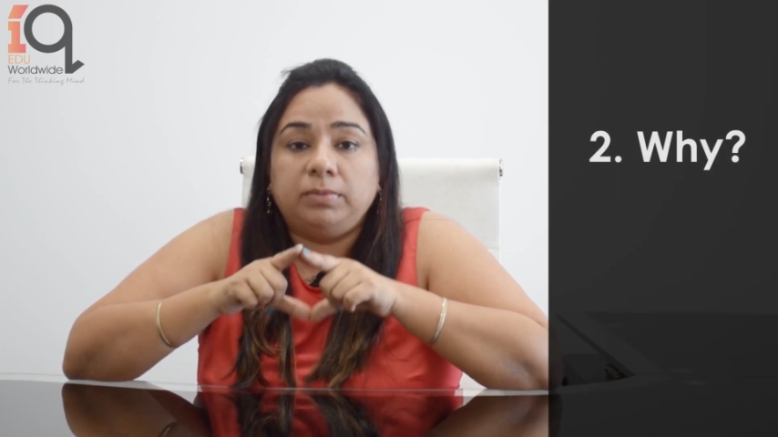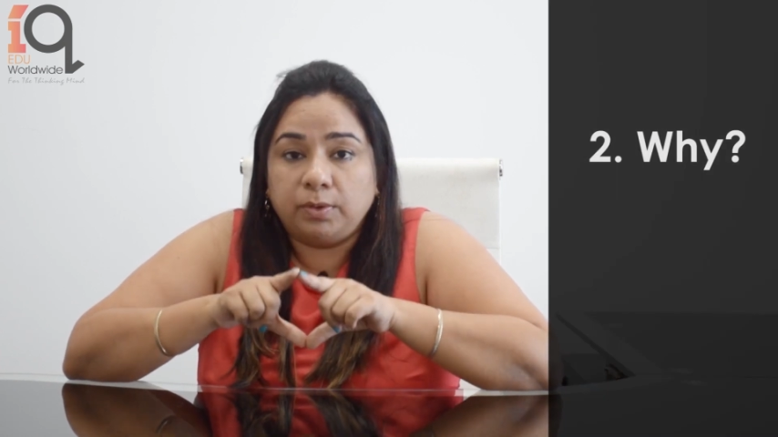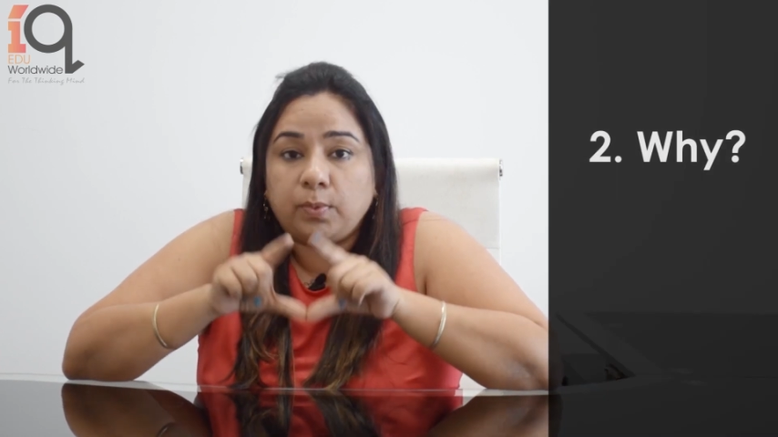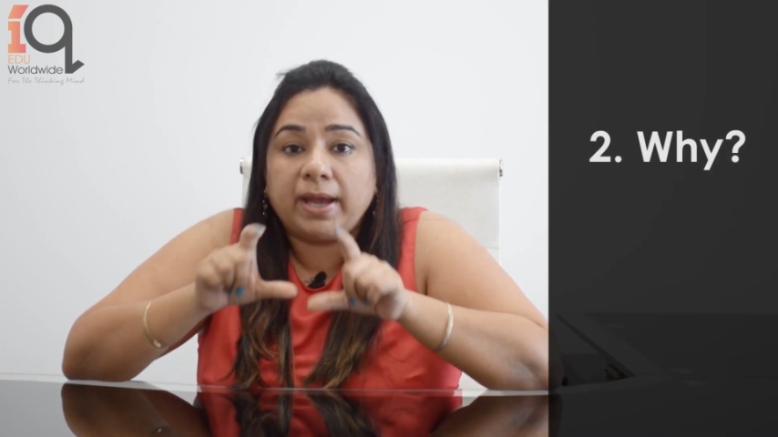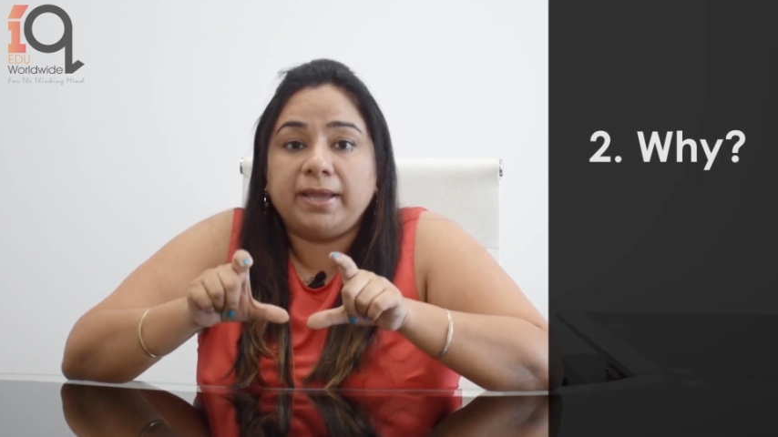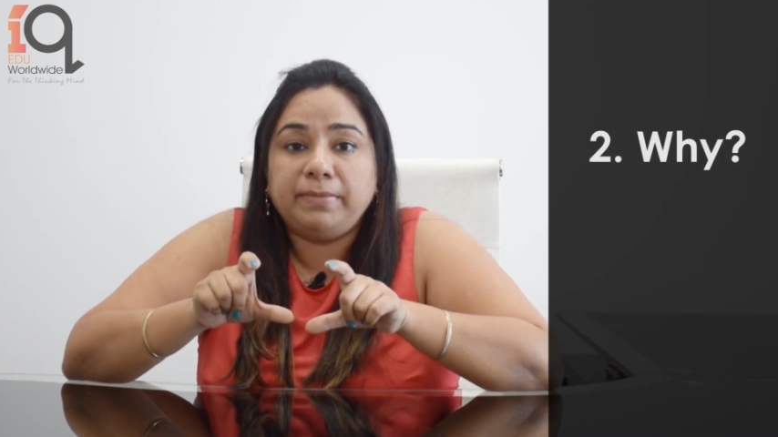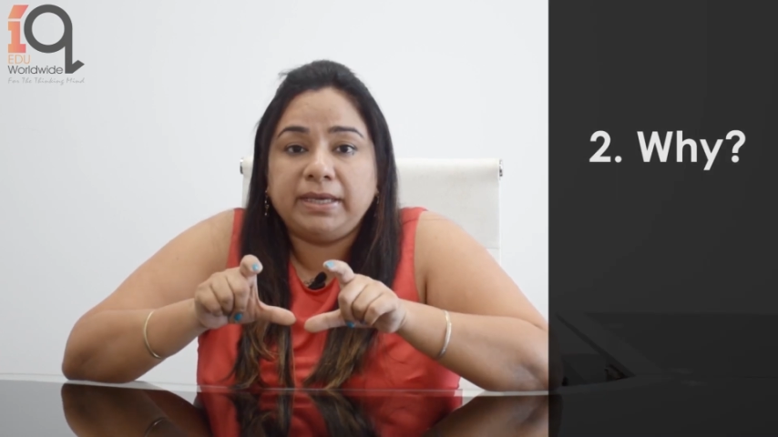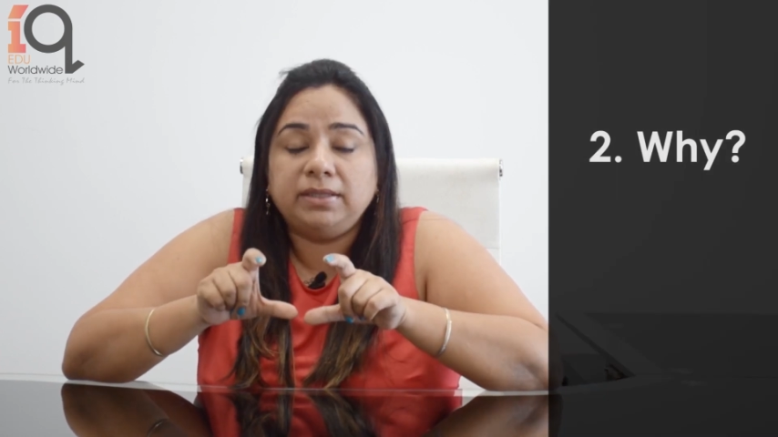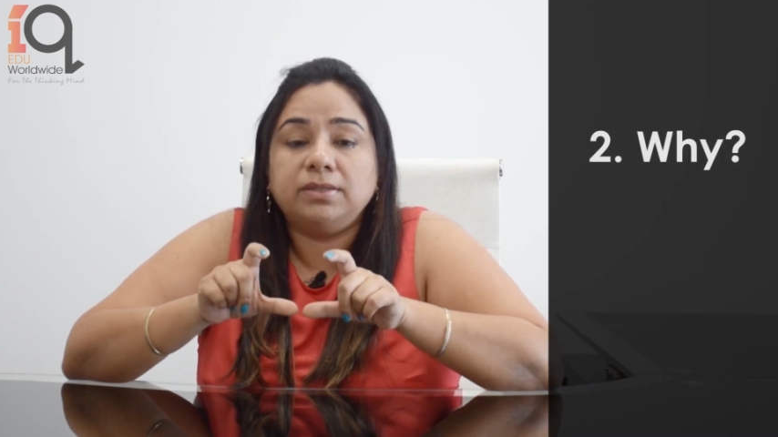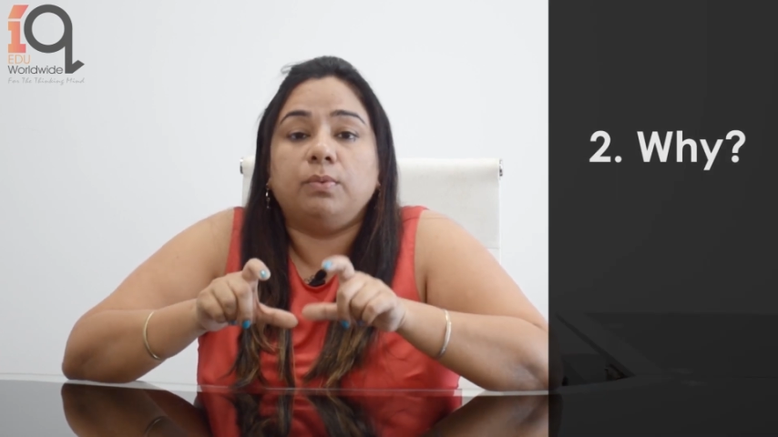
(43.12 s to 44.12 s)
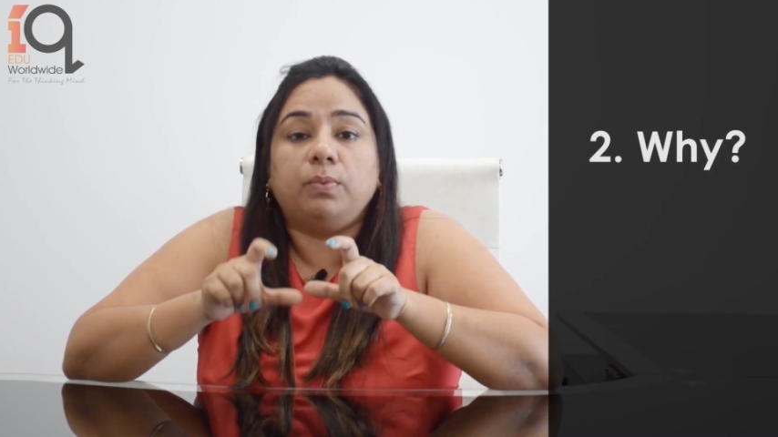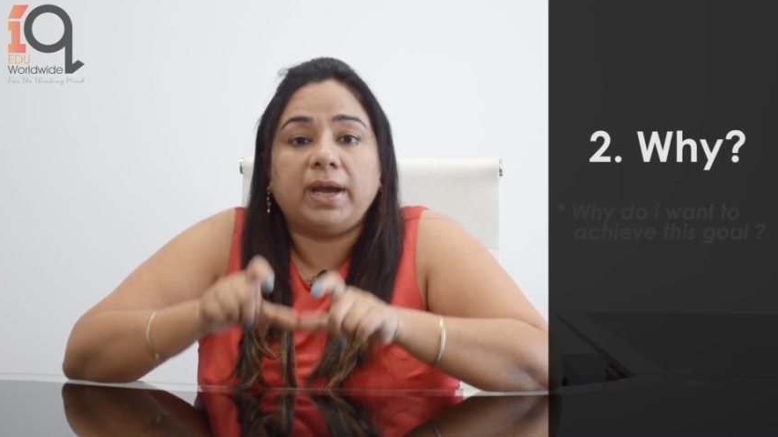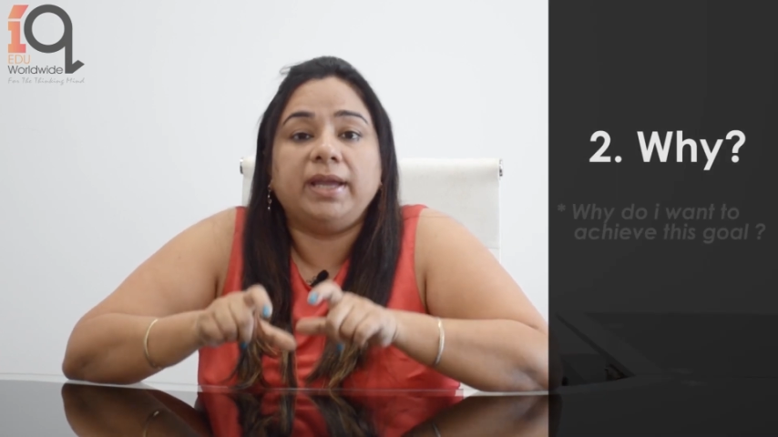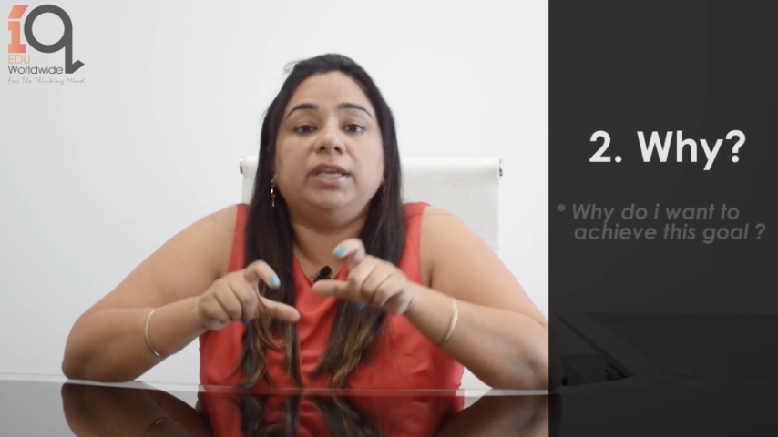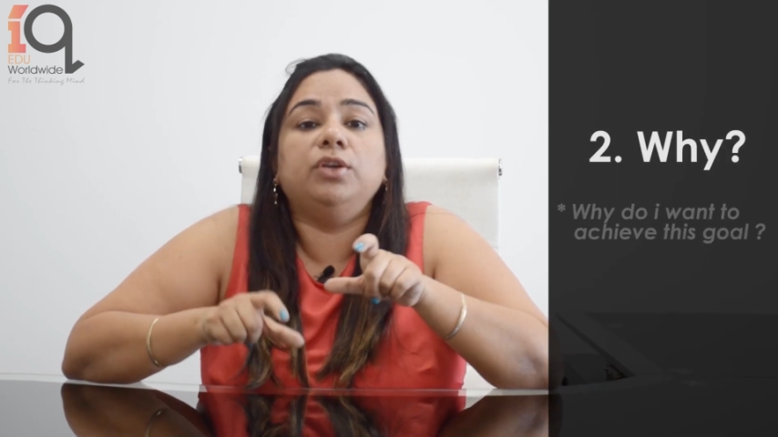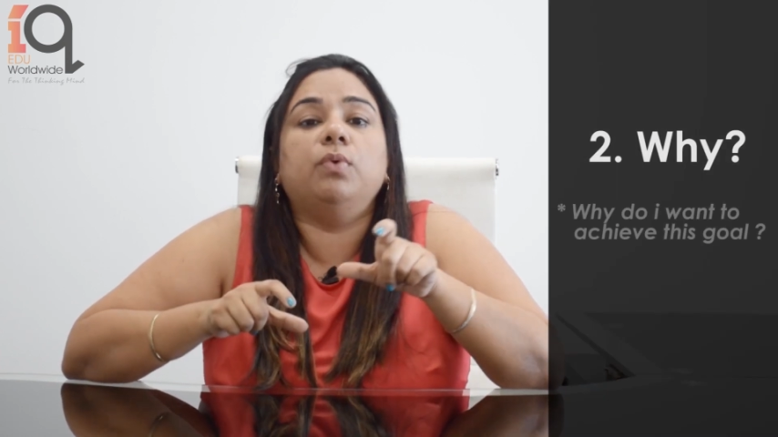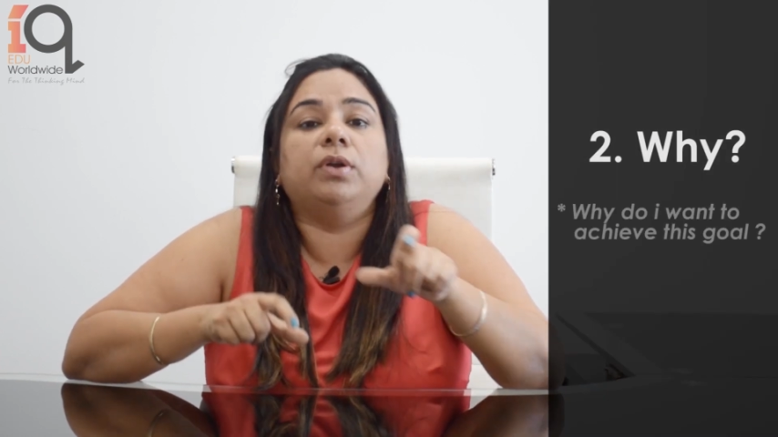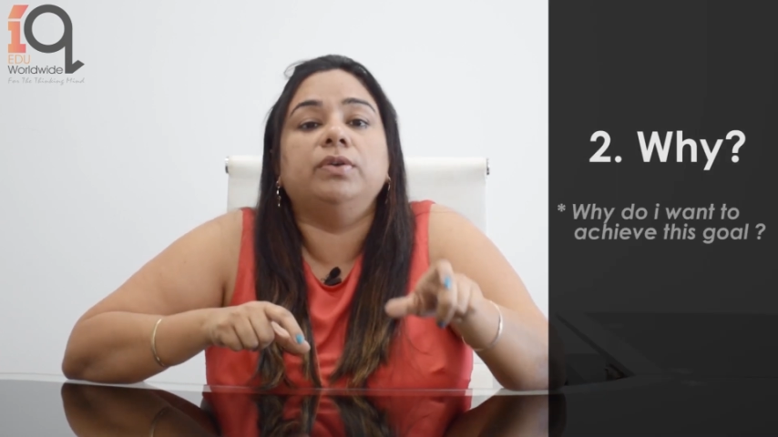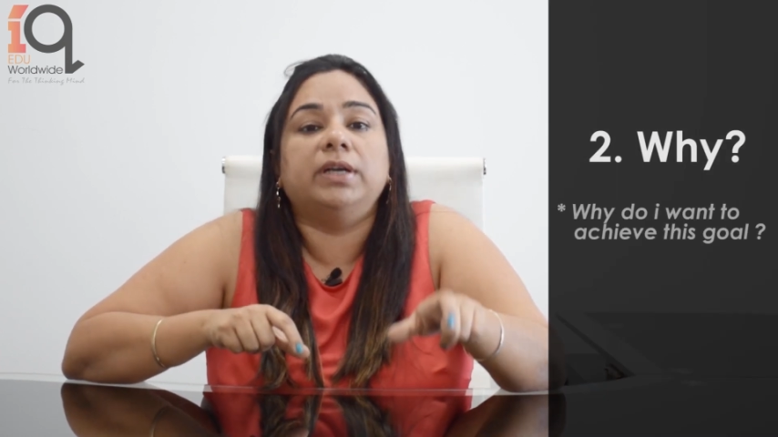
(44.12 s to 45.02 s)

The why means why you want to